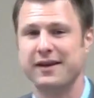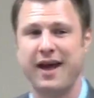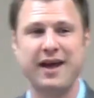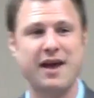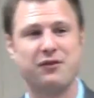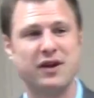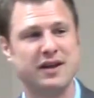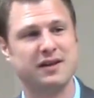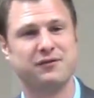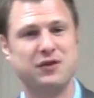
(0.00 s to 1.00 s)
hey,
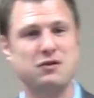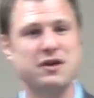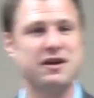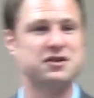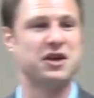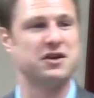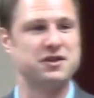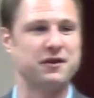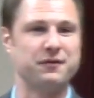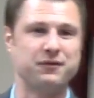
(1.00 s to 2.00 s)
every few years there's
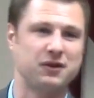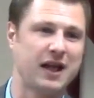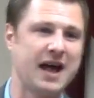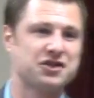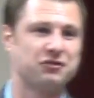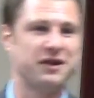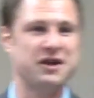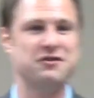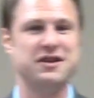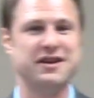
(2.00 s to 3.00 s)
a class
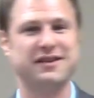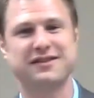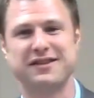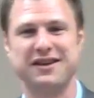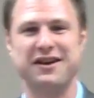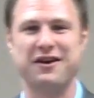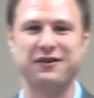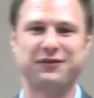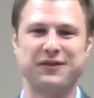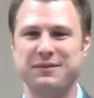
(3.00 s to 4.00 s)
reunion. You
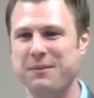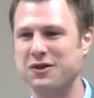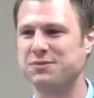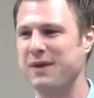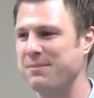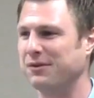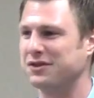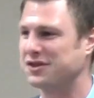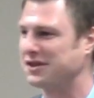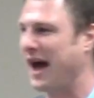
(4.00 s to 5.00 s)
know, most
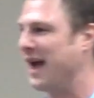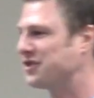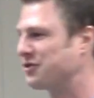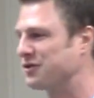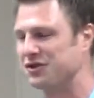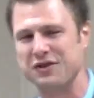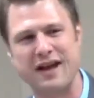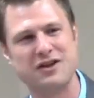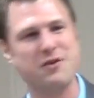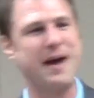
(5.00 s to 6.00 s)
people's high schools do that.
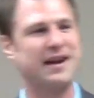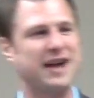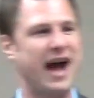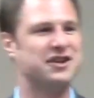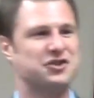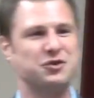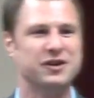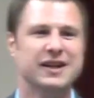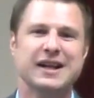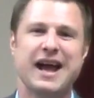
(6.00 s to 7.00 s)
And you go back to high
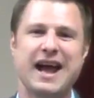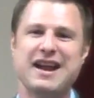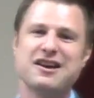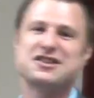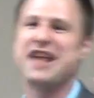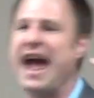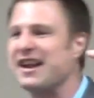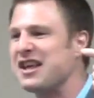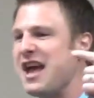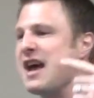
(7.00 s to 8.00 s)
school, and there's
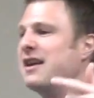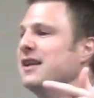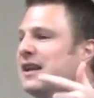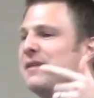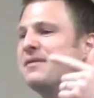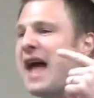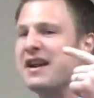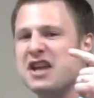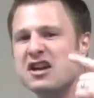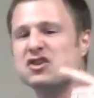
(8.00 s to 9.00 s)
that kid
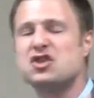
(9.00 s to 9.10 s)
that didn't